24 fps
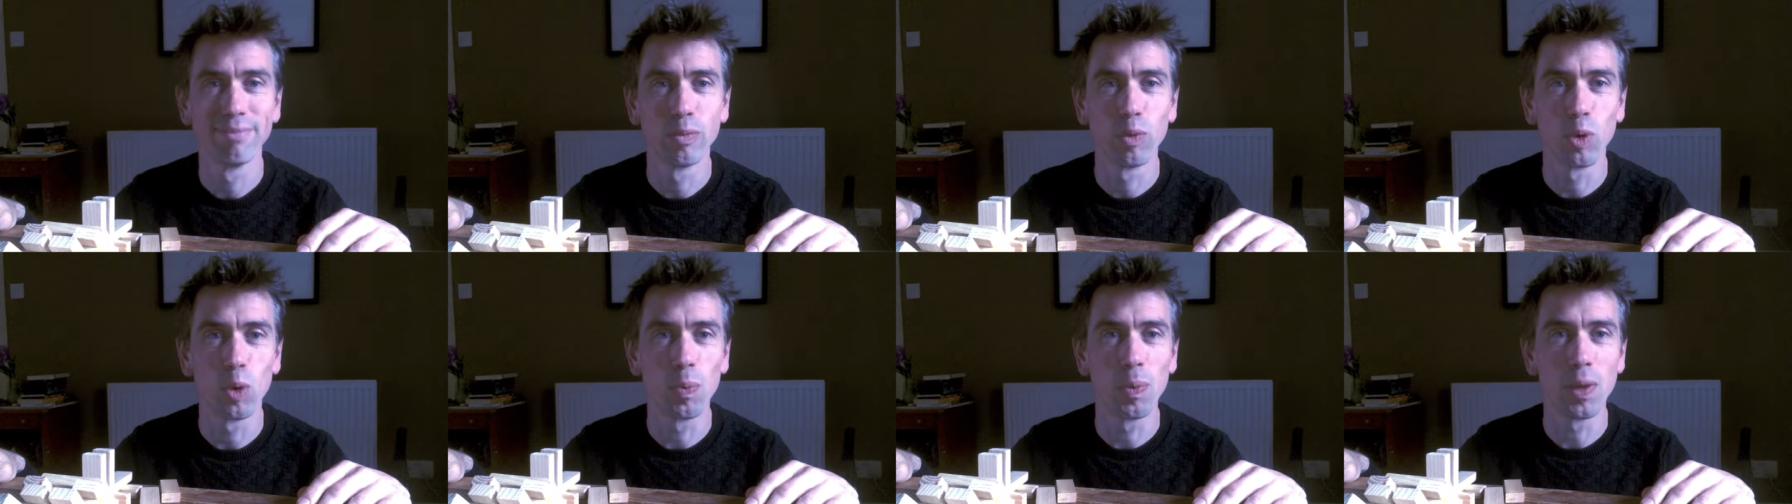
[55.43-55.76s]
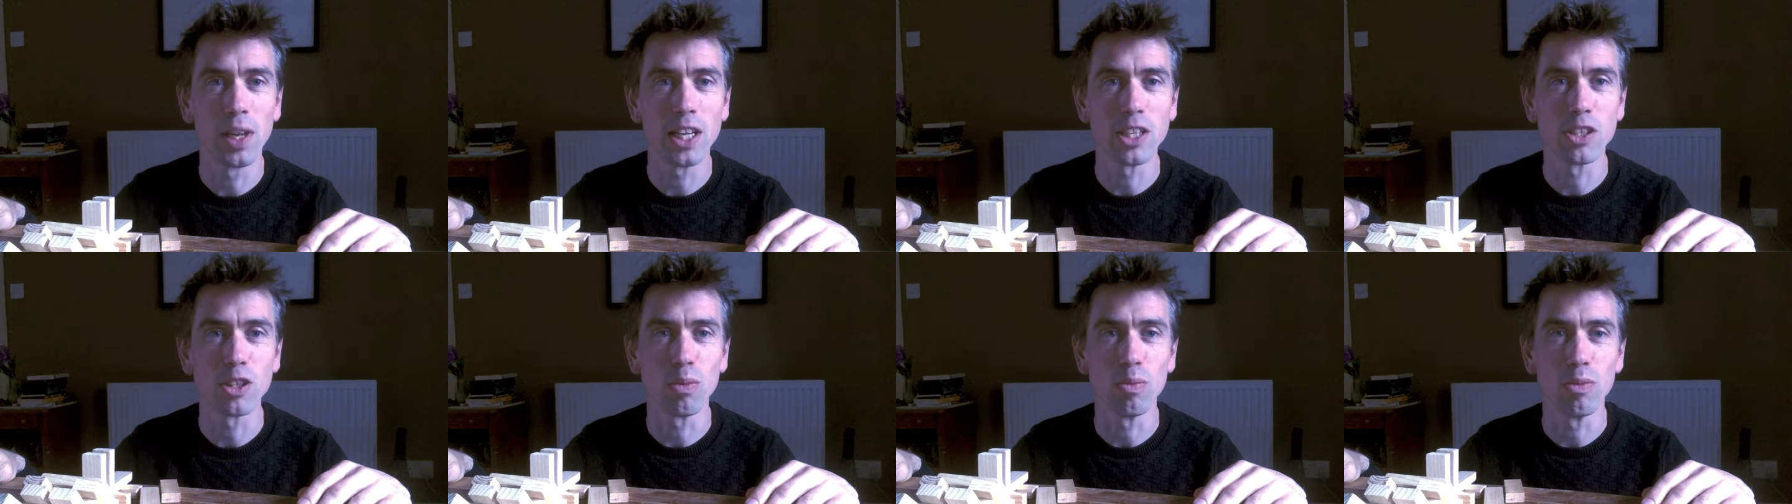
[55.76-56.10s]
We'll
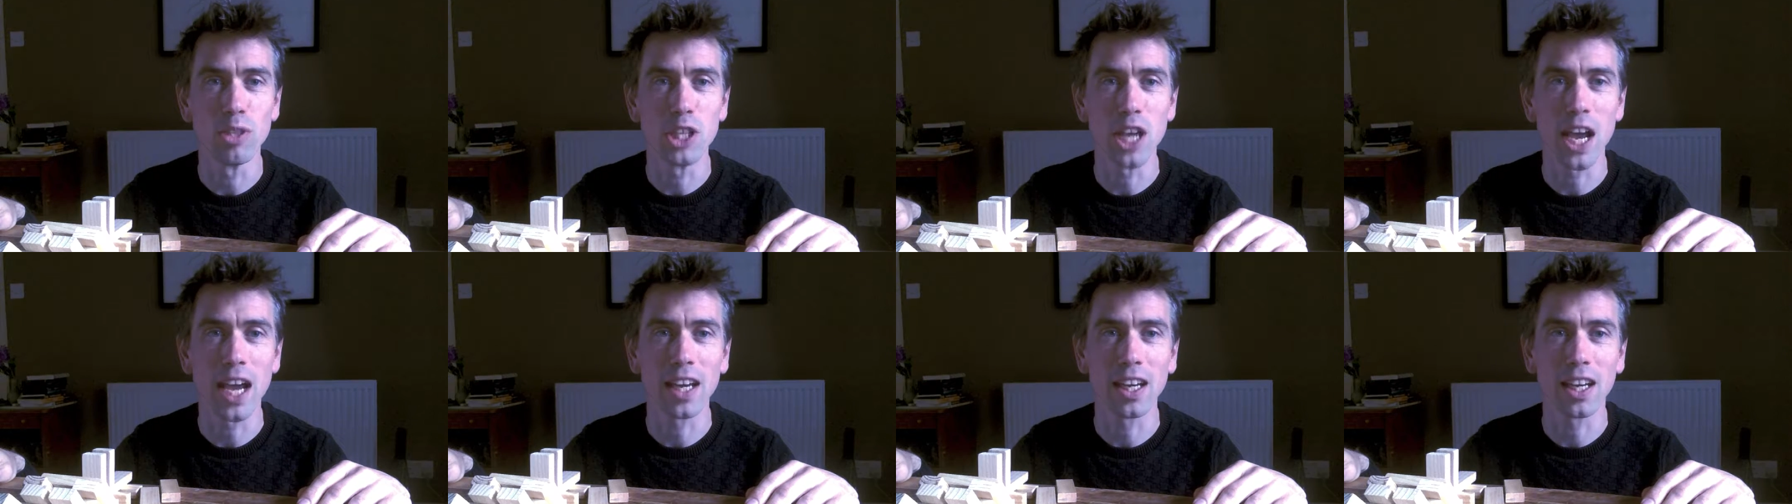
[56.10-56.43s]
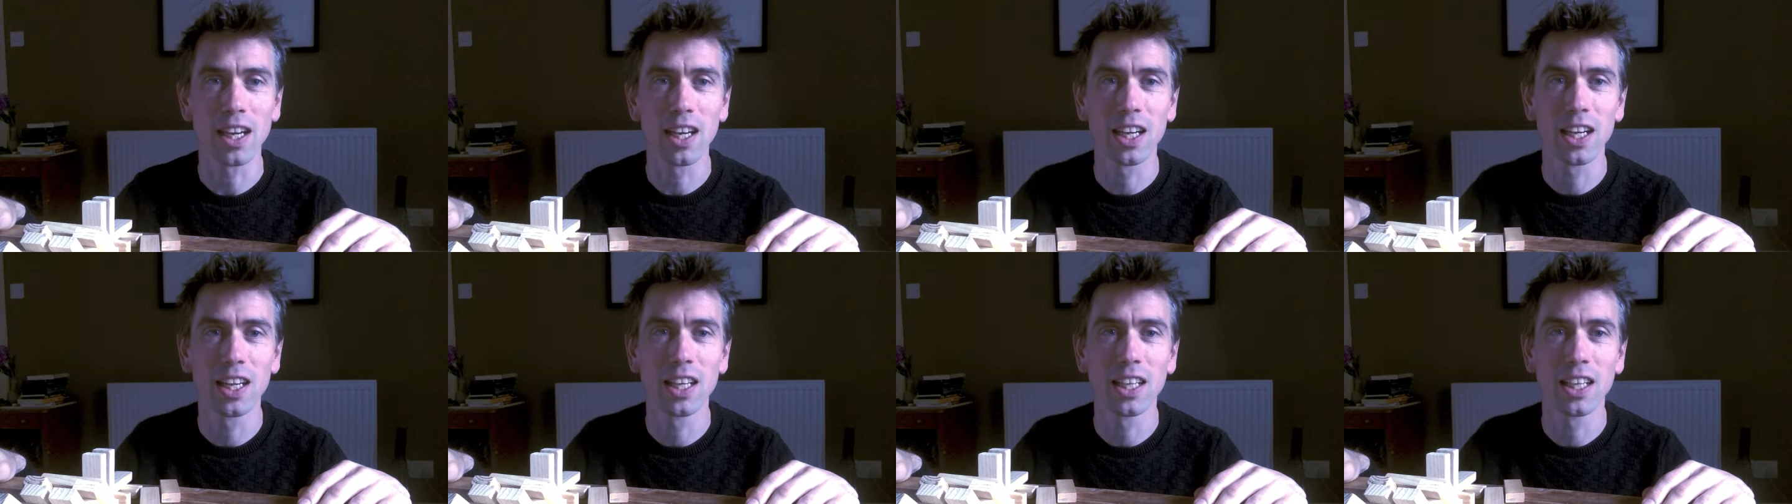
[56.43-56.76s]
play some
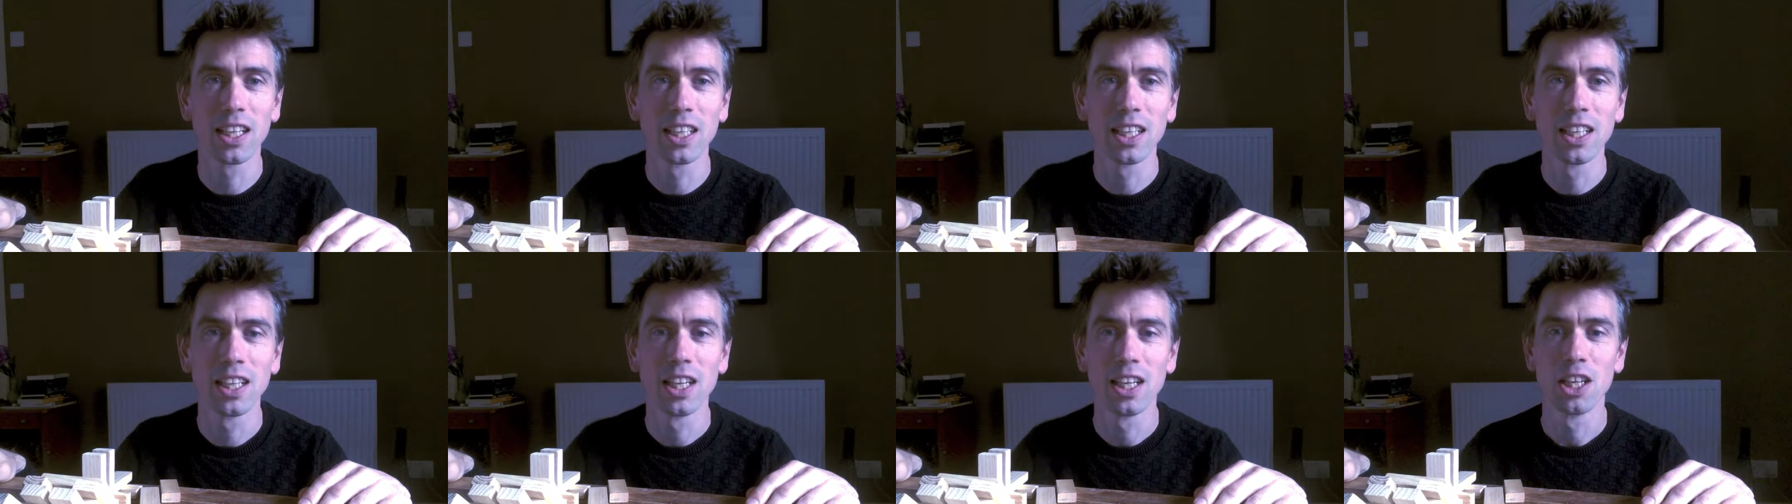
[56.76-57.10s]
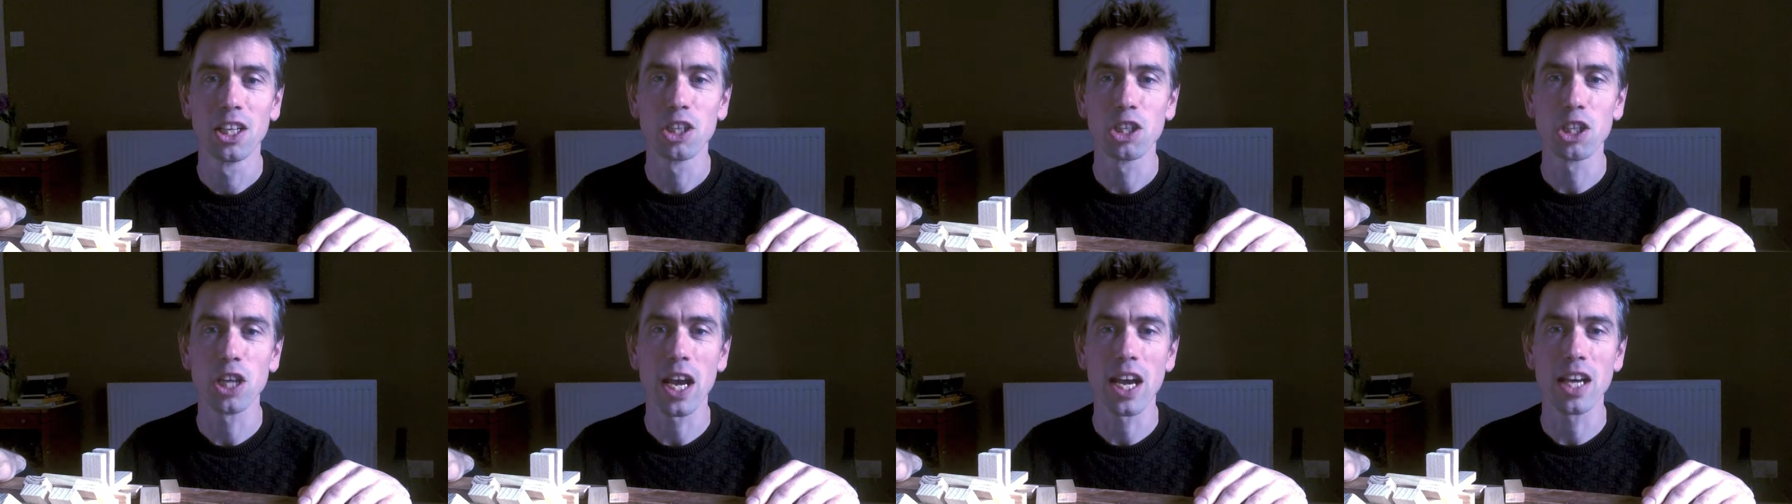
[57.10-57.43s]
Jenga,
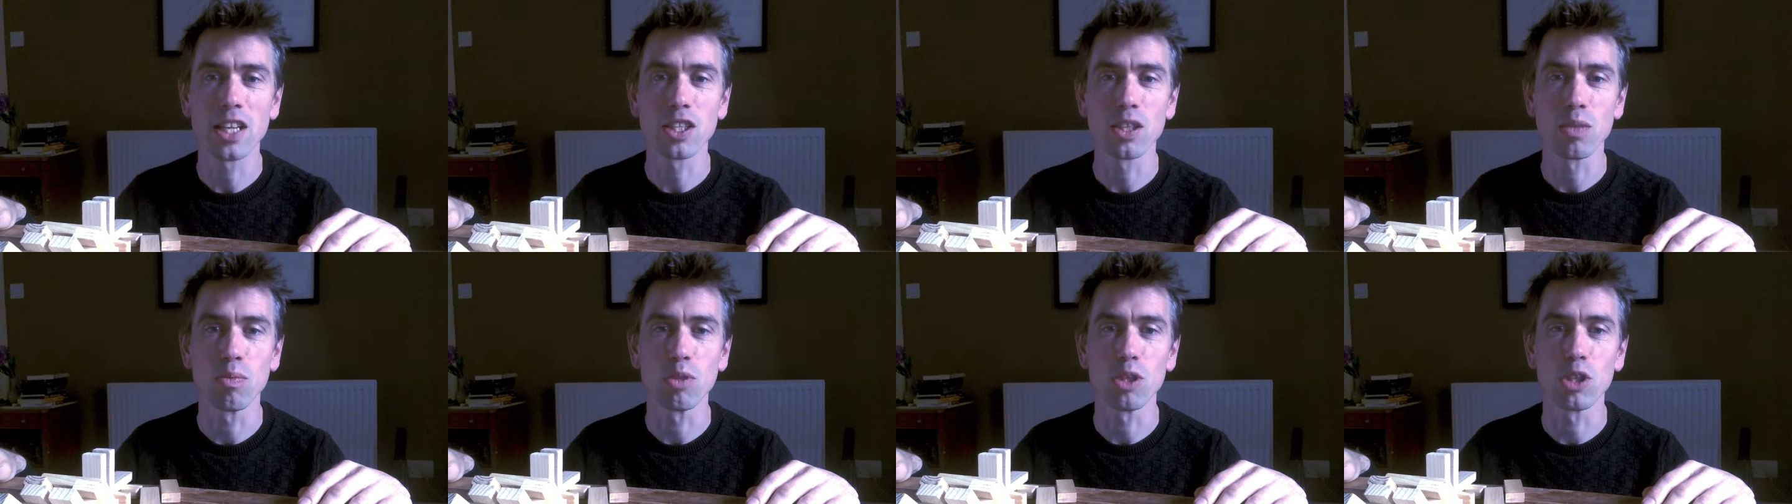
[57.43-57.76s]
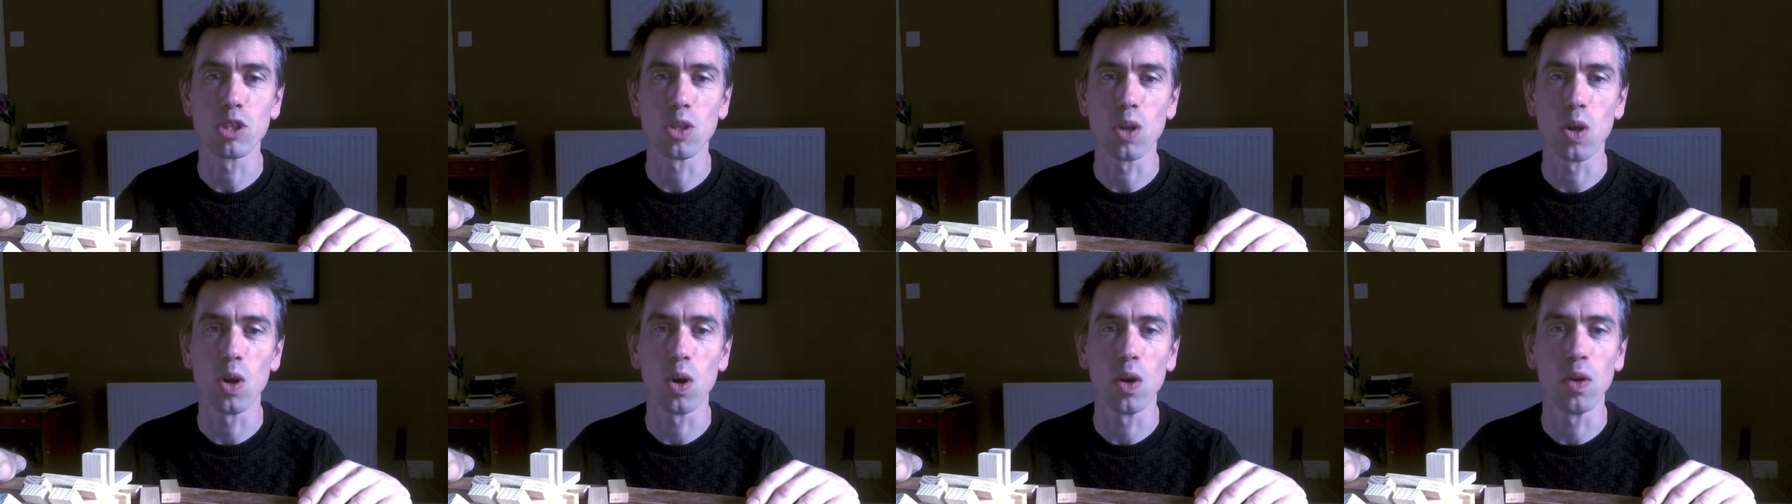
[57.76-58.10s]
share some
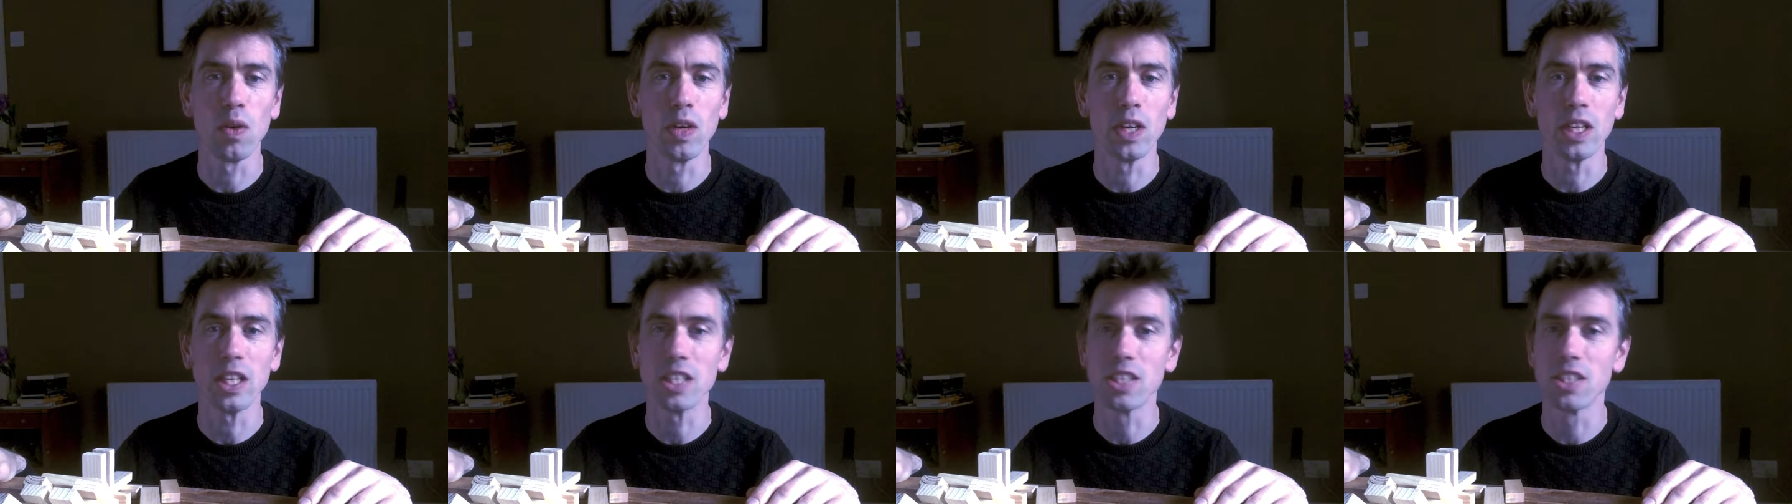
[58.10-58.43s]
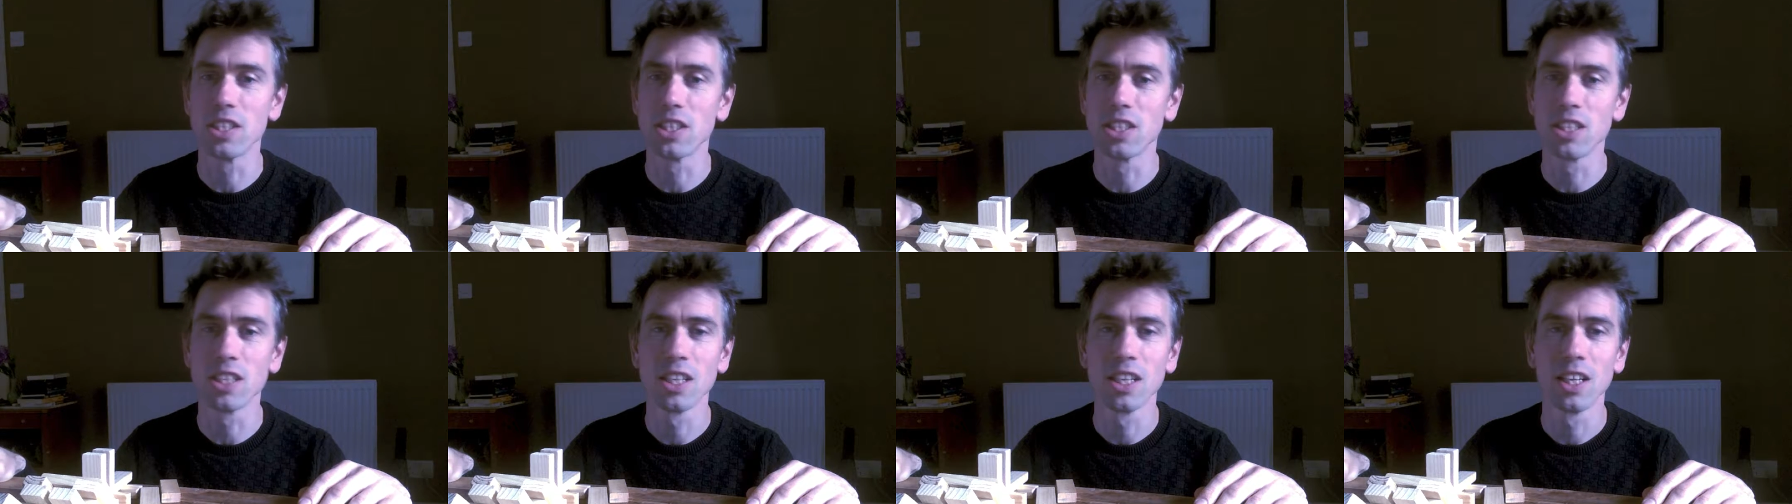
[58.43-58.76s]

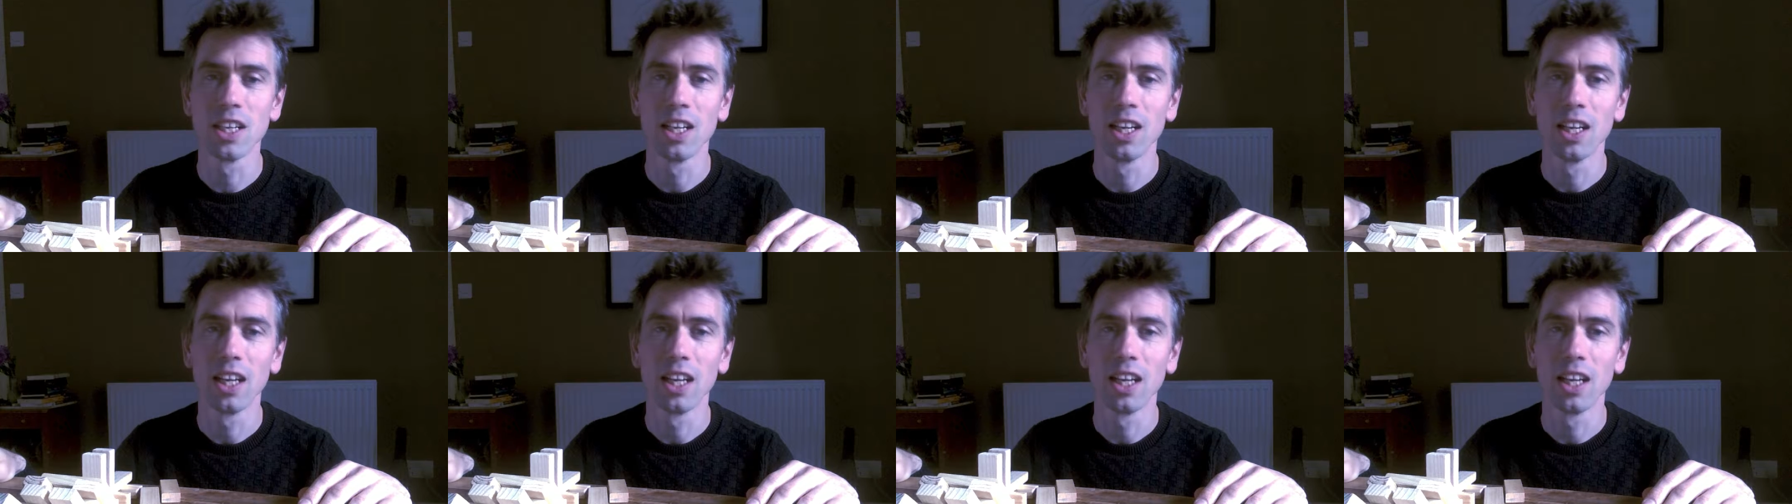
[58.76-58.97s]
stories,